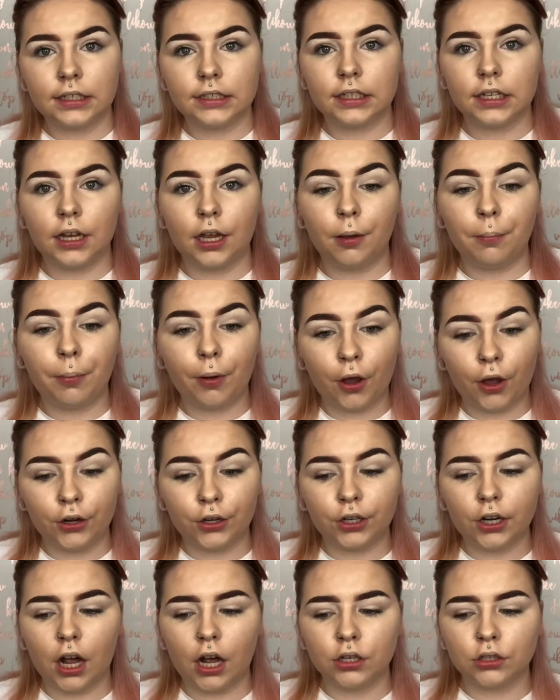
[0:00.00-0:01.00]
to
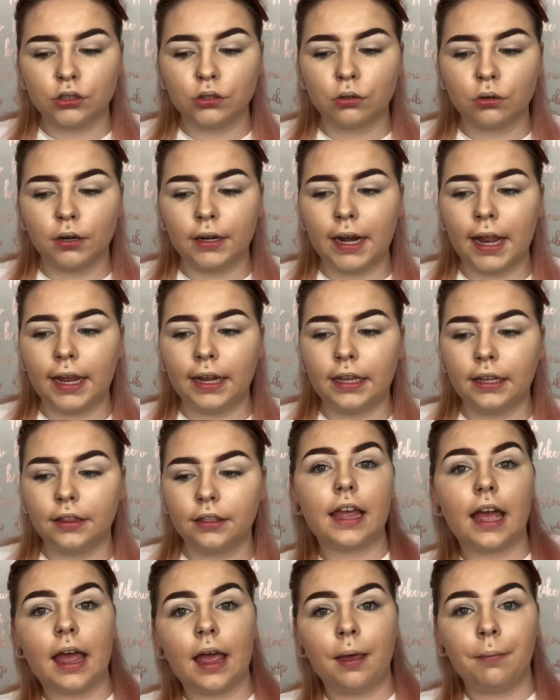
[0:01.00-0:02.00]
powder contour like
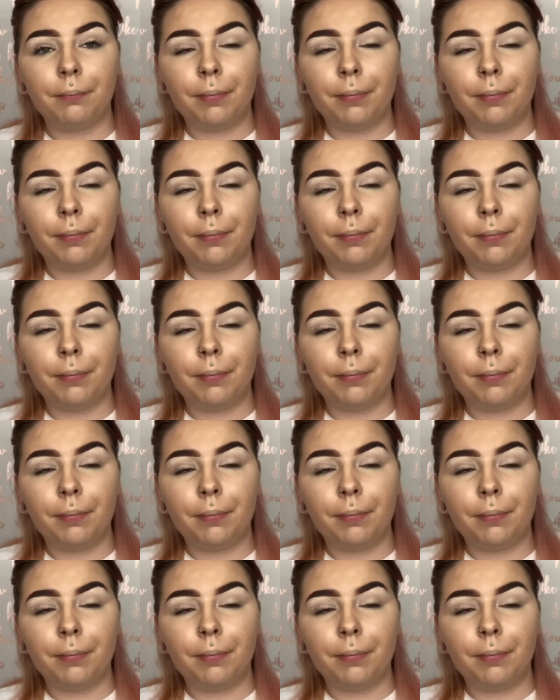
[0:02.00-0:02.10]
the